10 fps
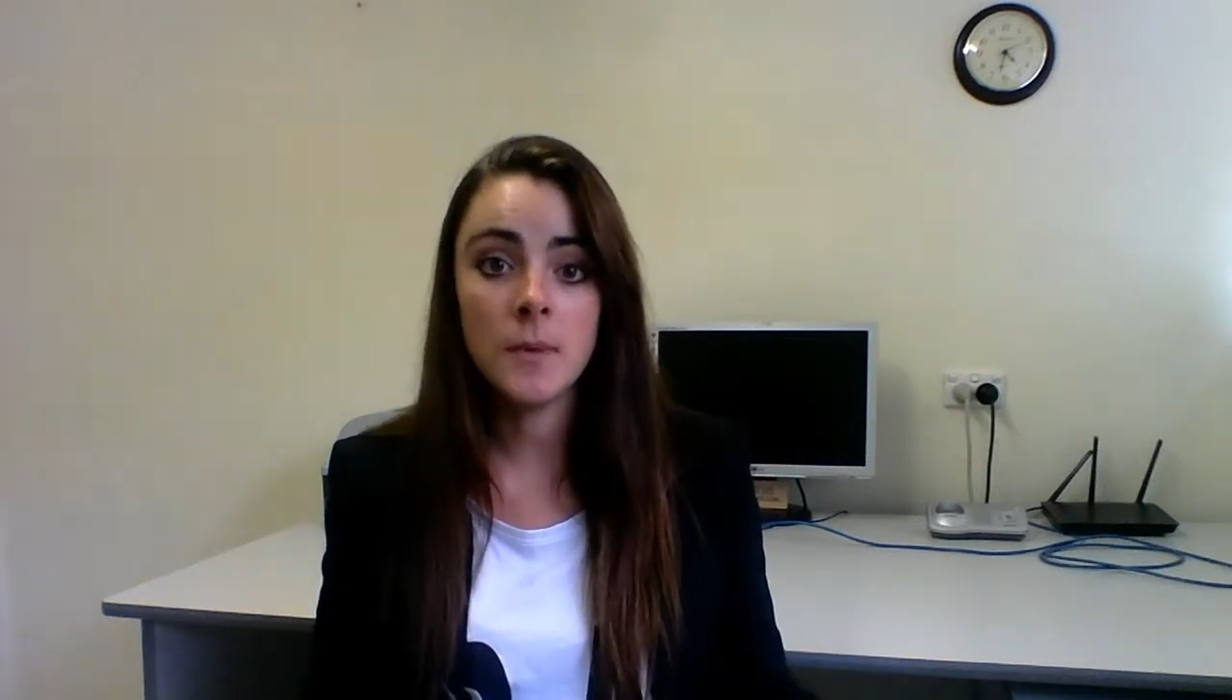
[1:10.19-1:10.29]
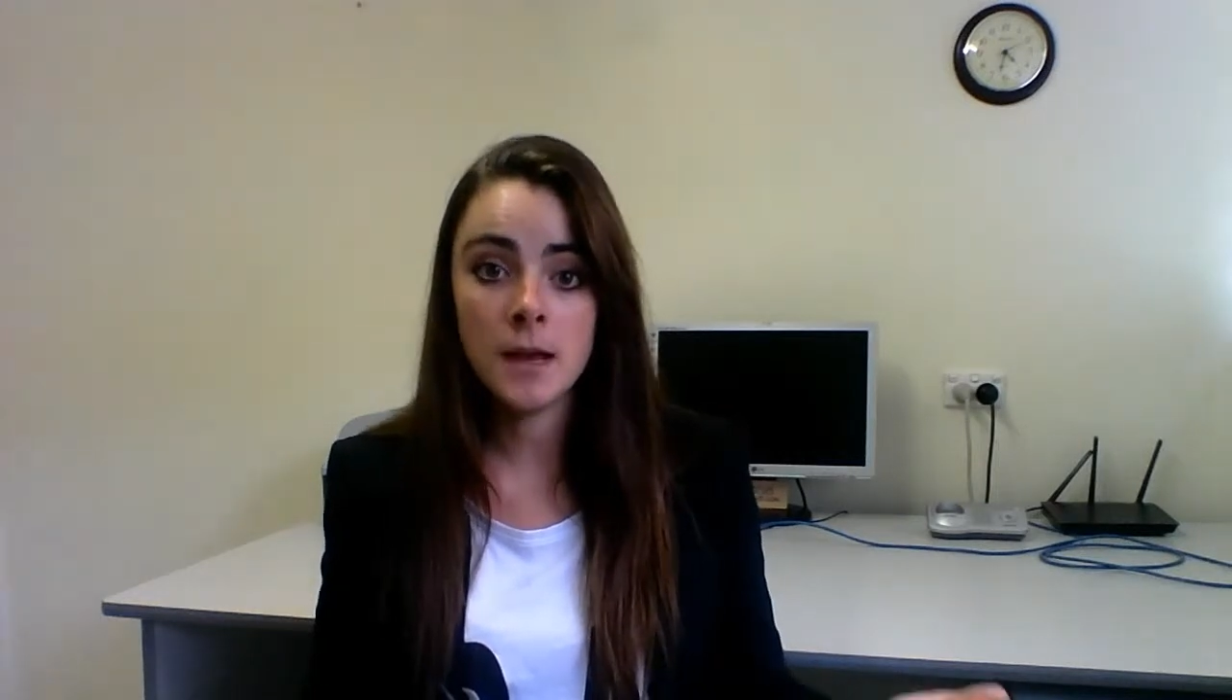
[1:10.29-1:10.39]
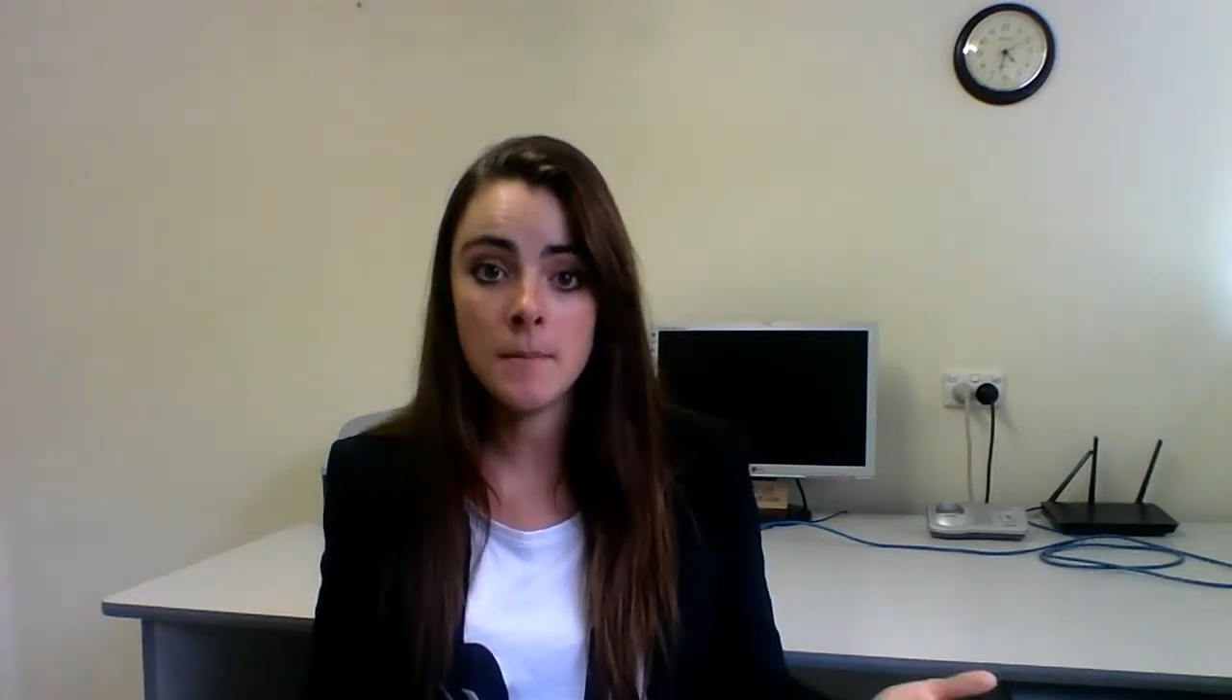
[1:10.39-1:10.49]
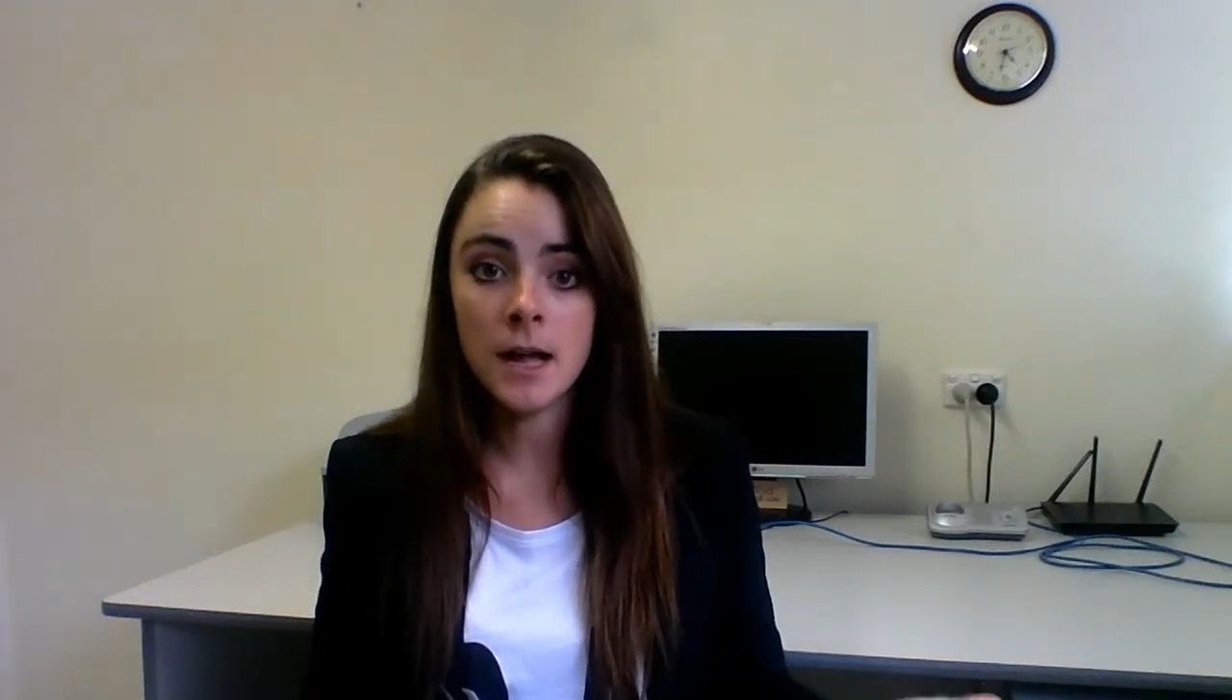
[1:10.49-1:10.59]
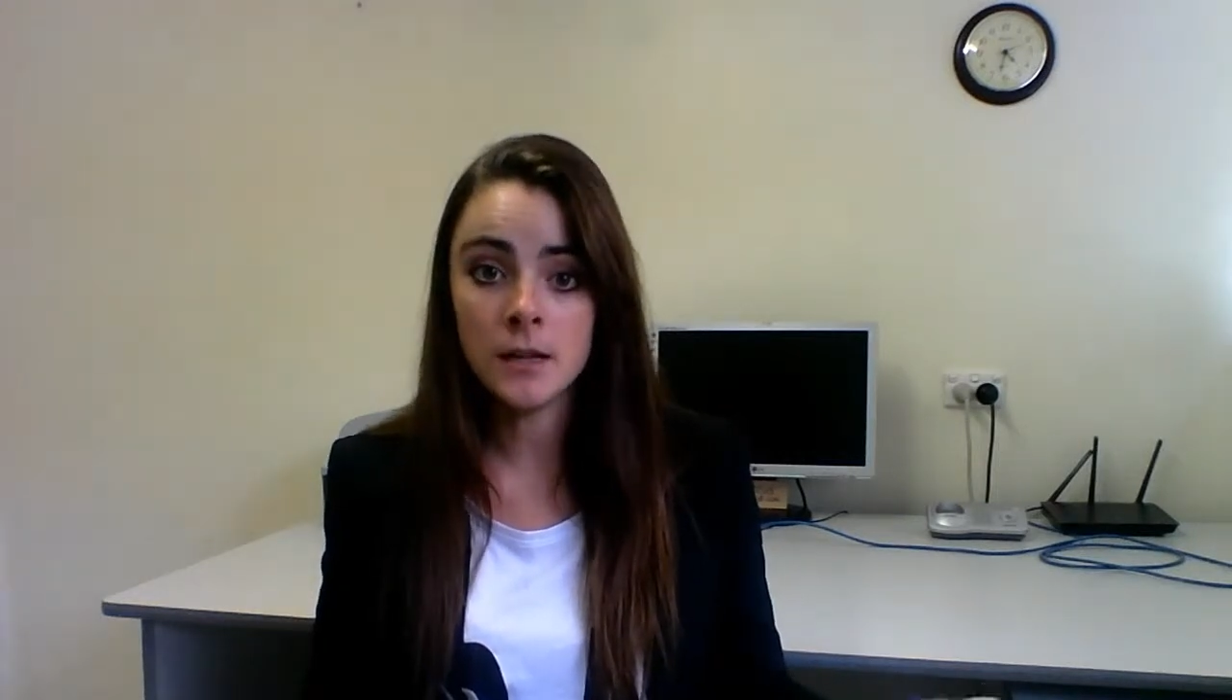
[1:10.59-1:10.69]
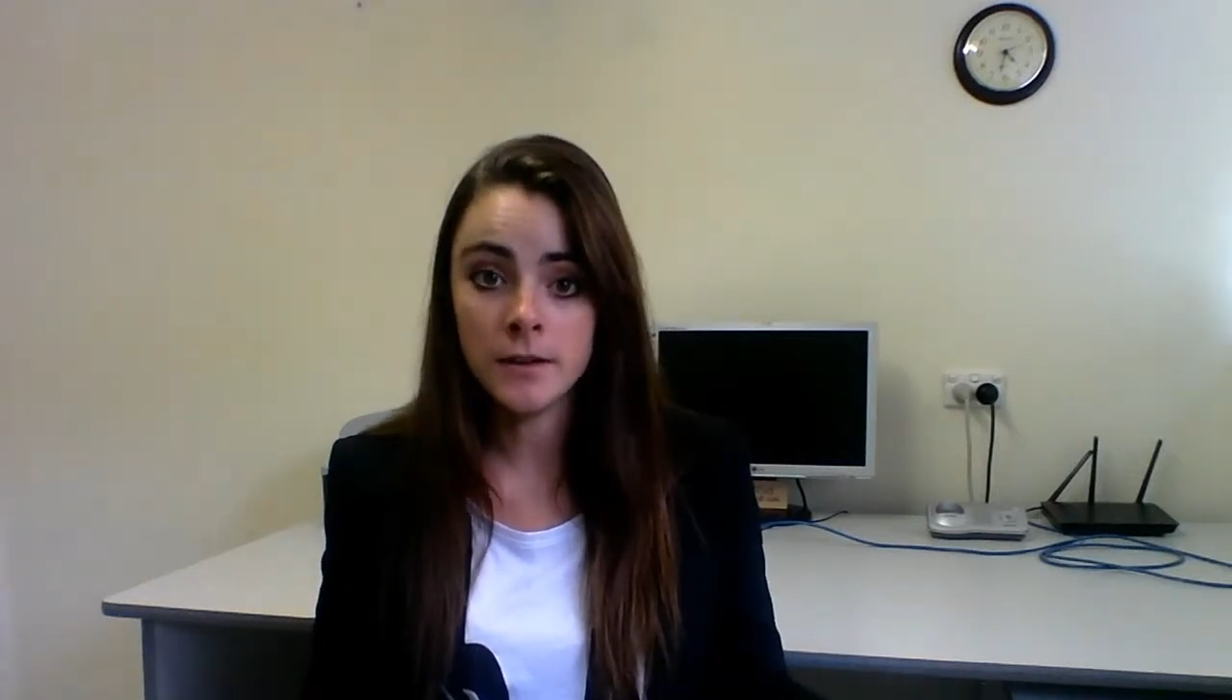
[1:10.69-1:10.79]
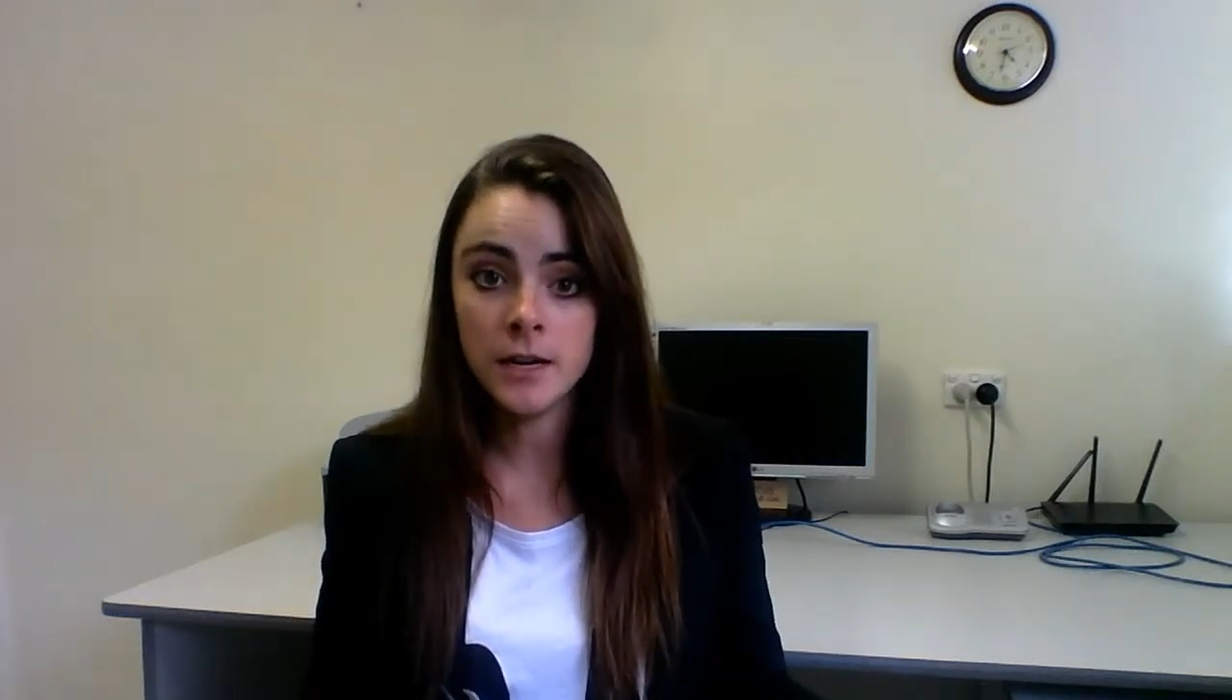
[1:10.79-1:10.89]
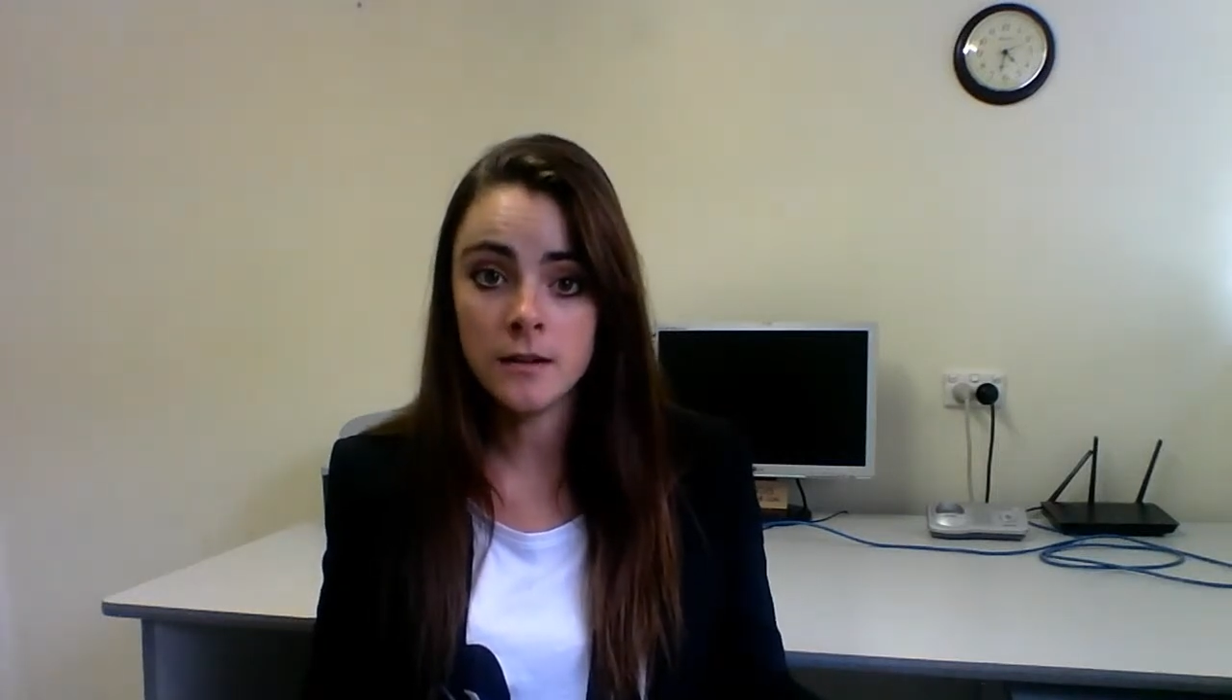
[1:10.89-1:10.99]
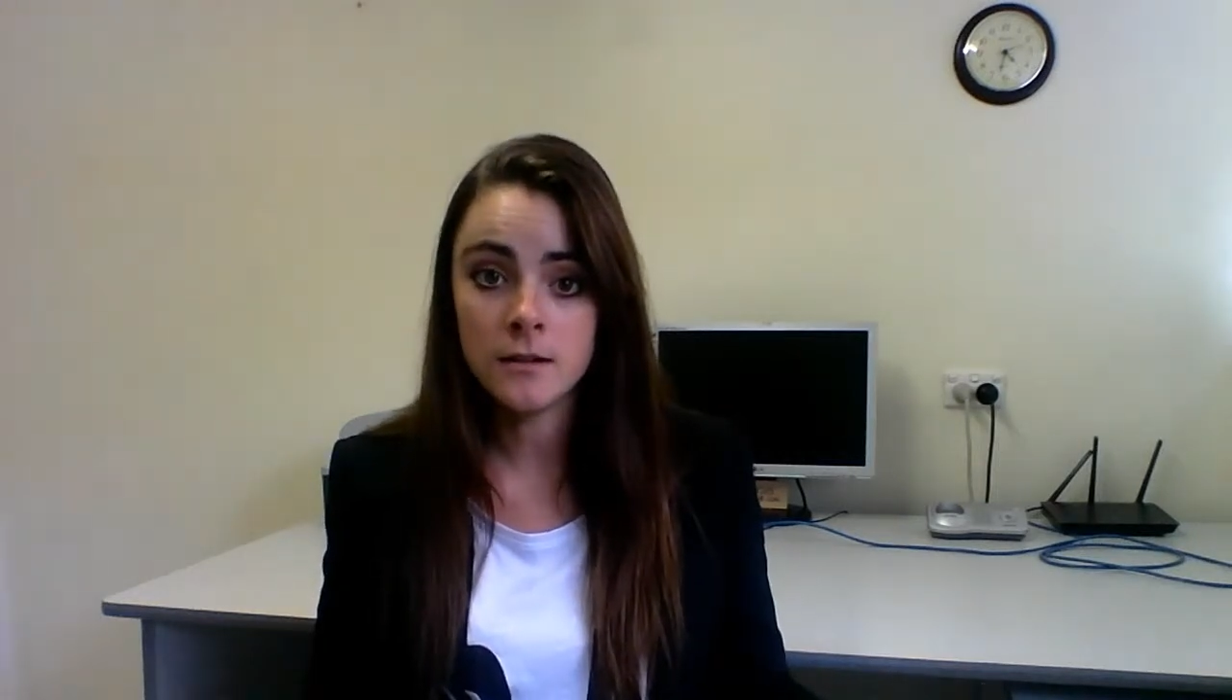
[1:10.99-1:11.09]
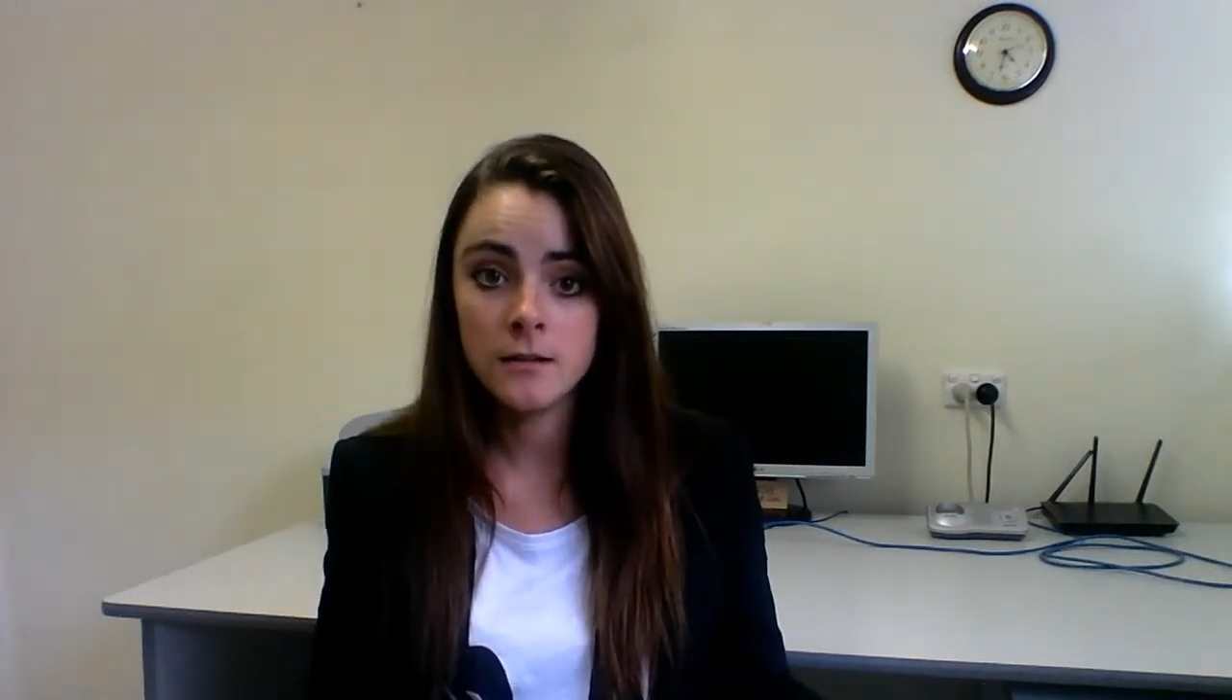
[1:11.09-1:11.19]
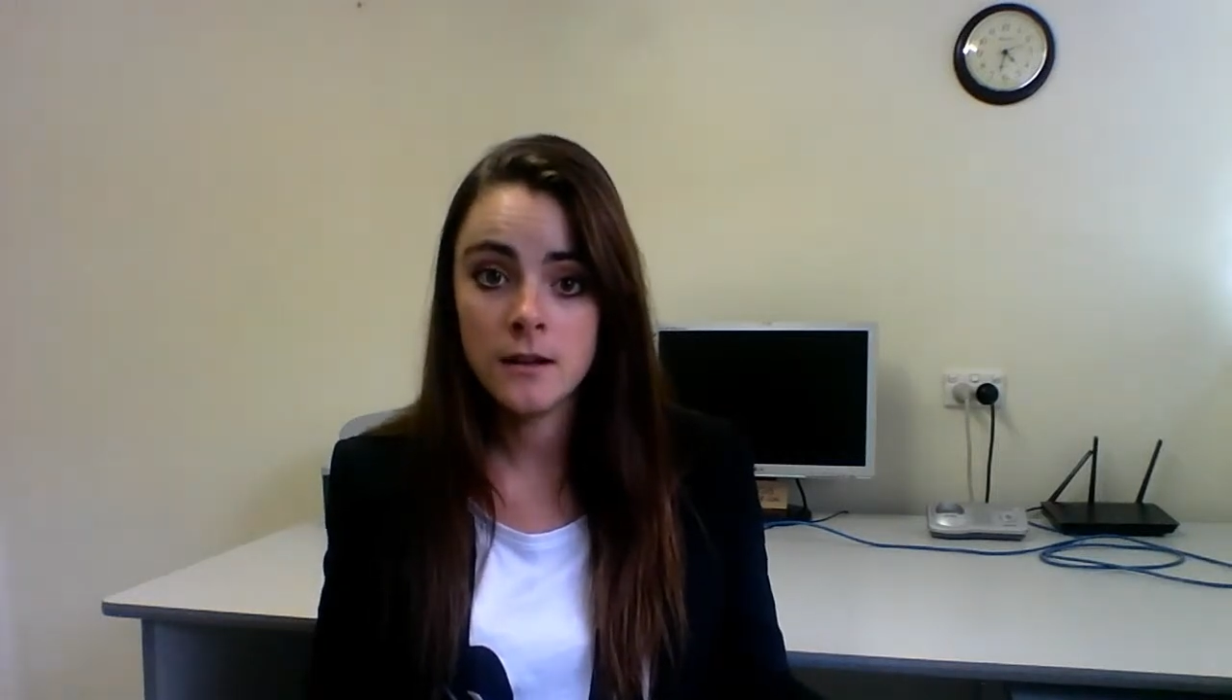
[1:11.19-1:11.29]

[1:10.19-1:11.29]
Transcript: being a ballerina.